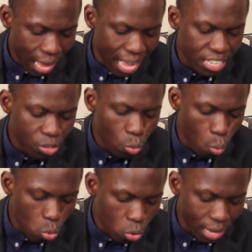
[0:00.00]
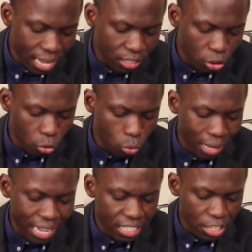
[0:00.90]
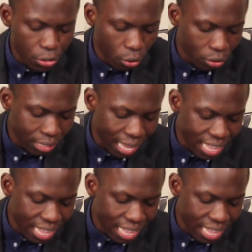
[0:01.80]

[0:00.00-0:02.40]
and the wood and the stool and the dust,